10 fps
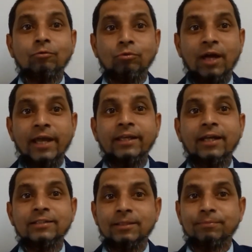to like
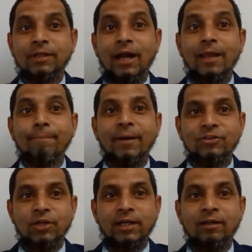and subscribe my
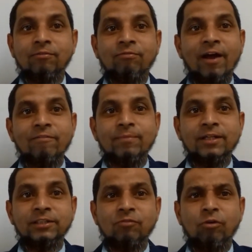channel 5
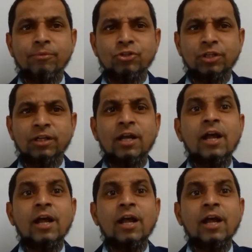Minutes Information.